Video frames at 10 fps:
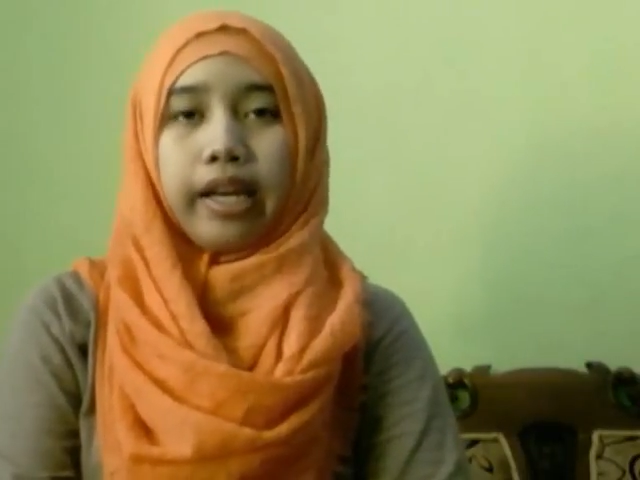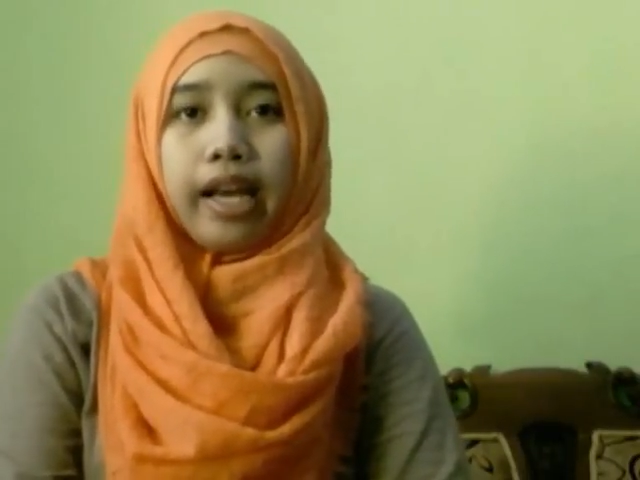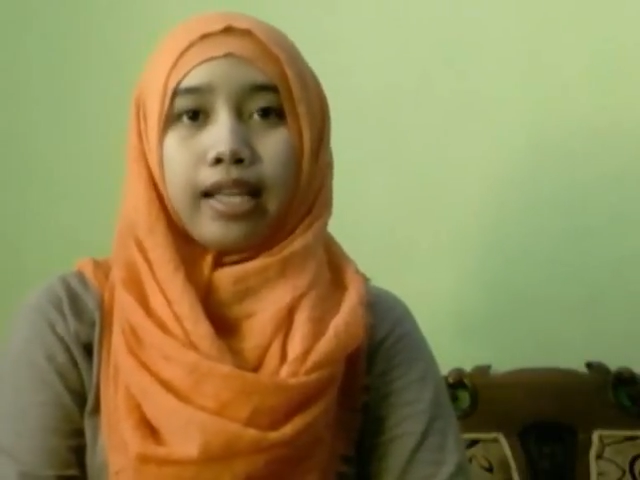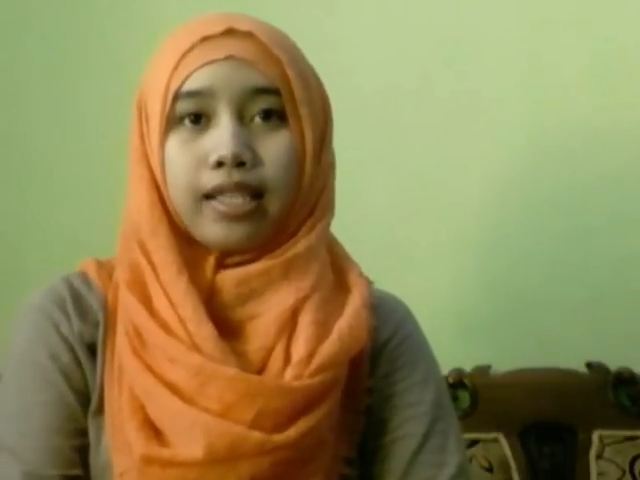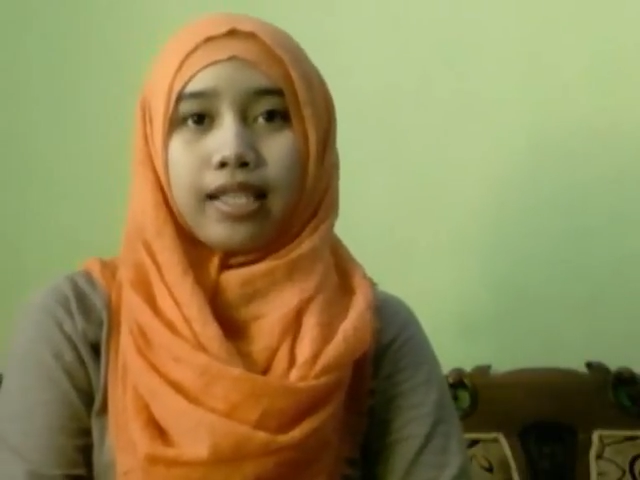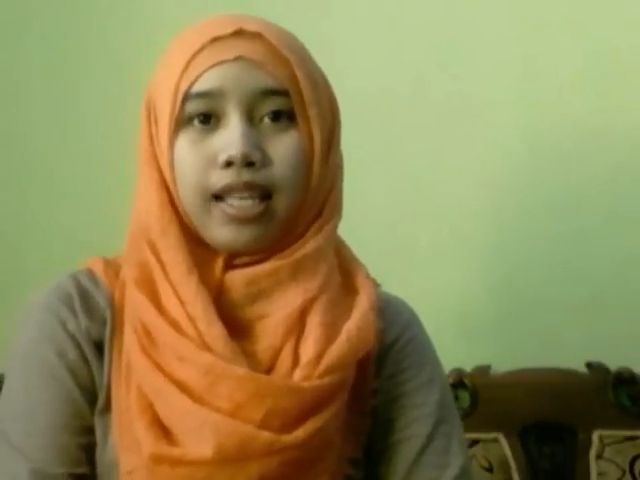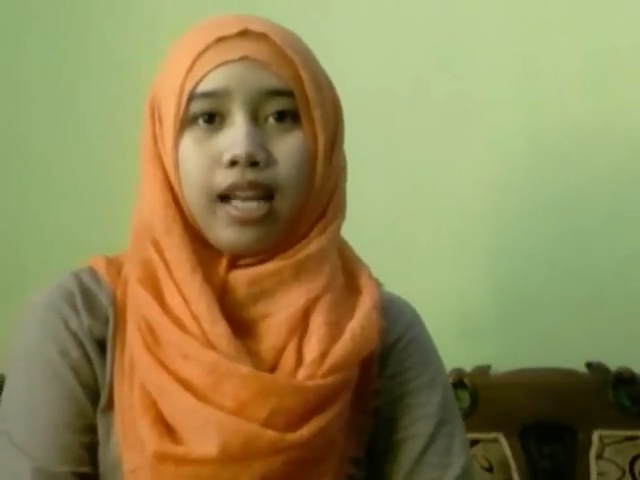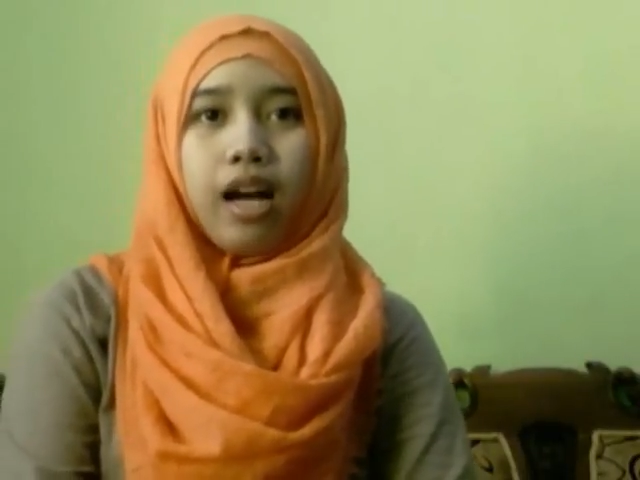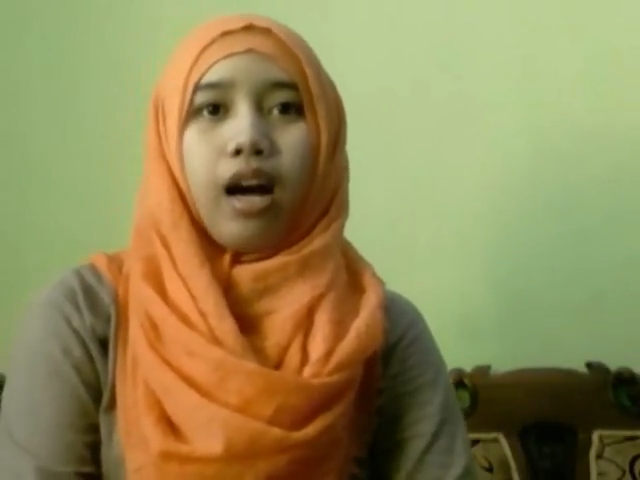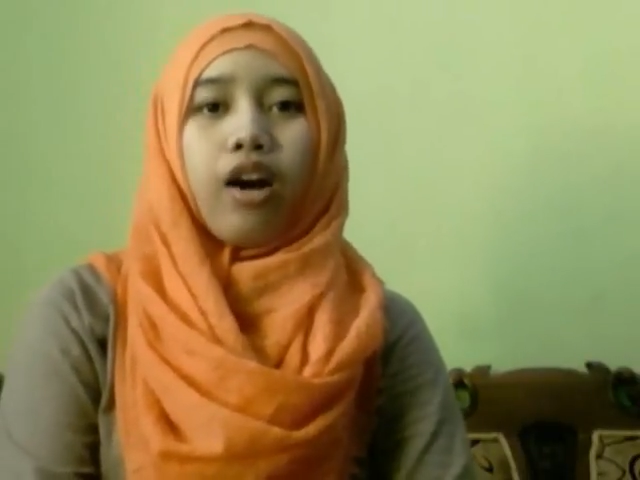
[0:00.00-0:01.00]
cash,
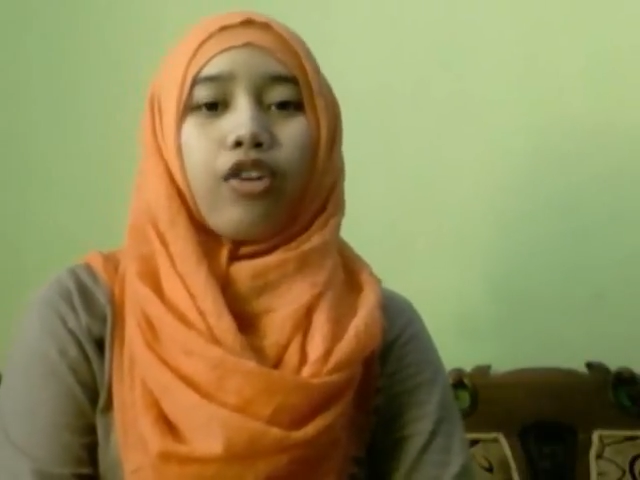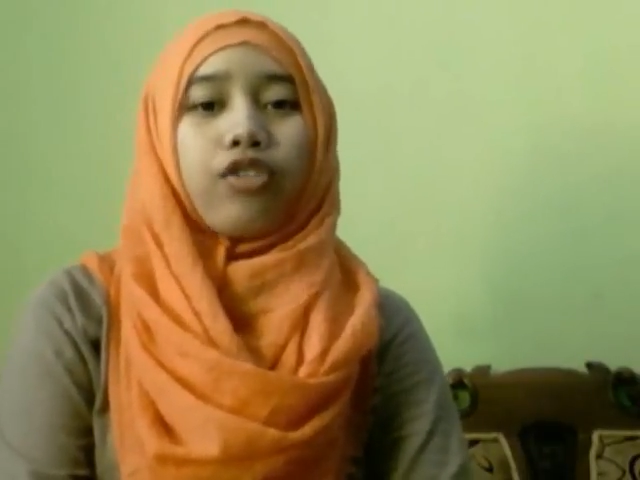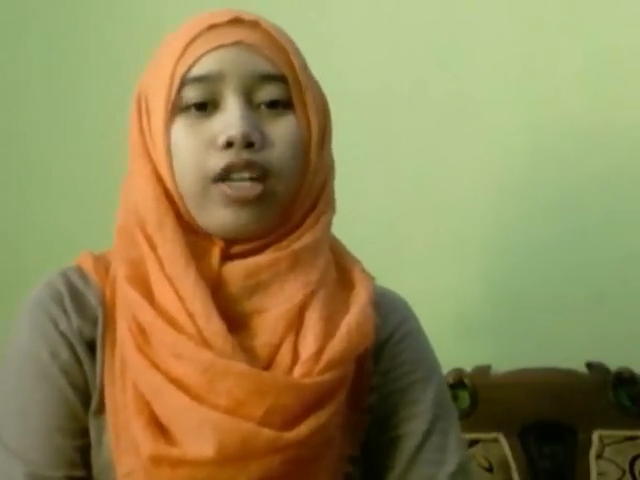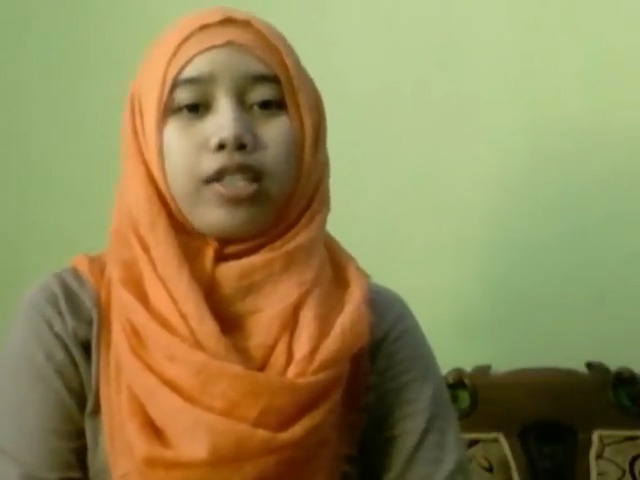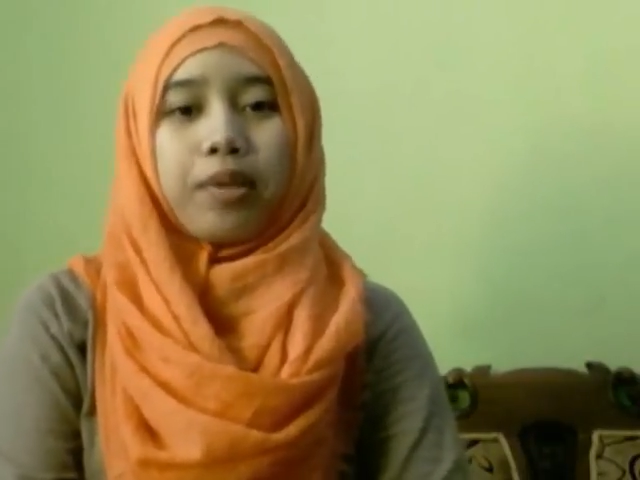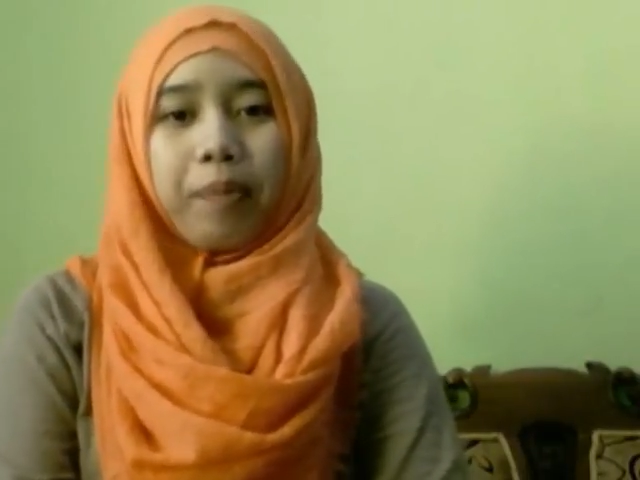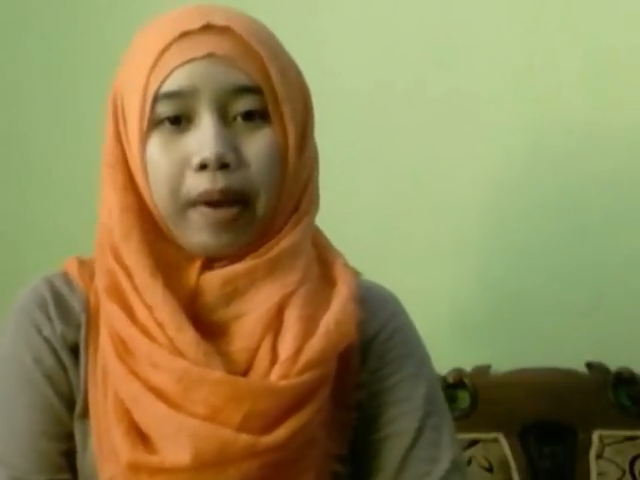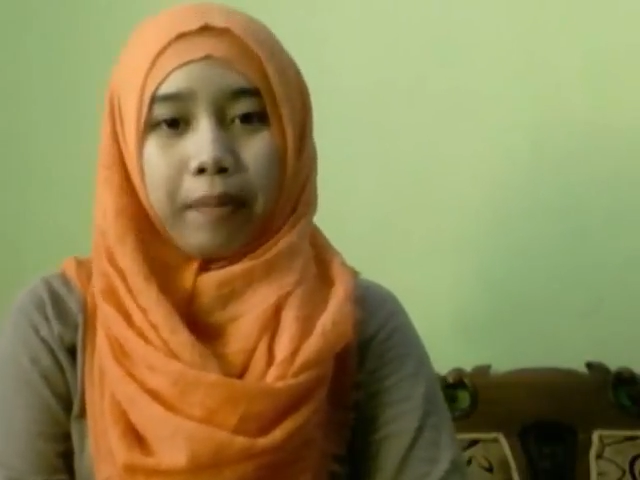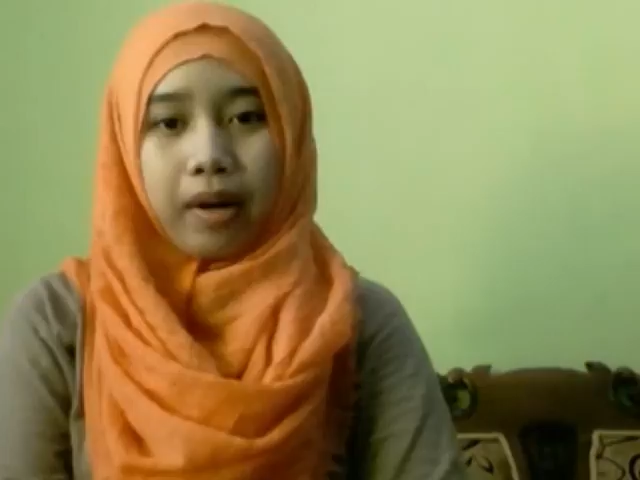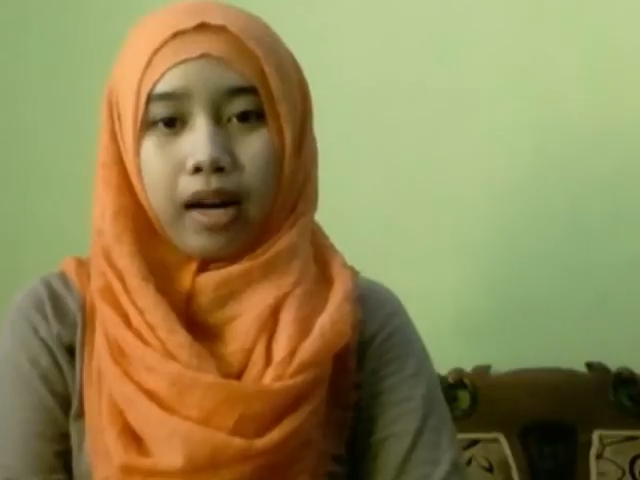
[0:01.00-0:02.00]
account
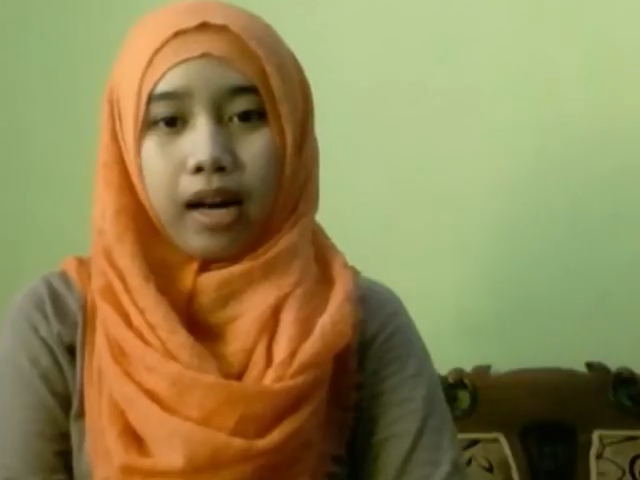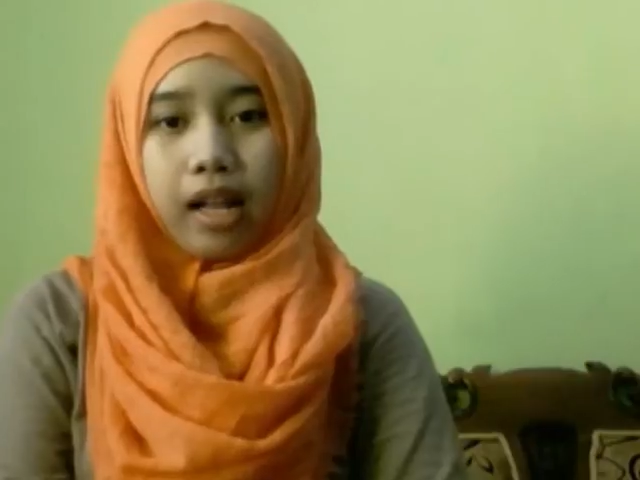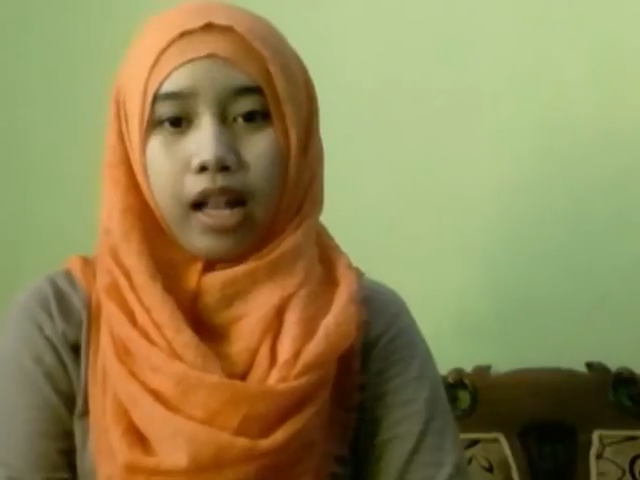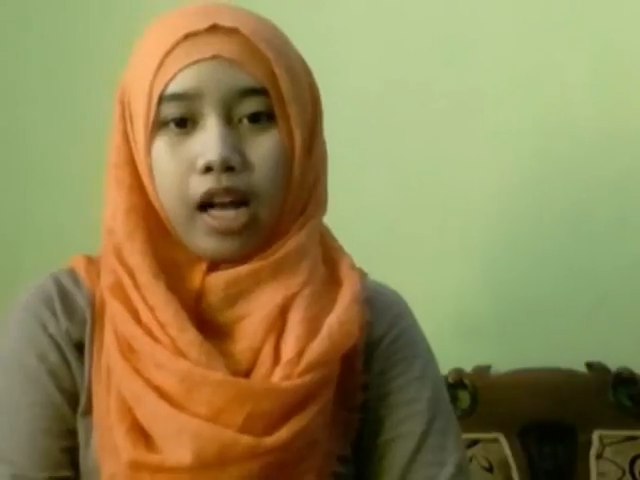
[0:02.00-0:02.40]
receivable,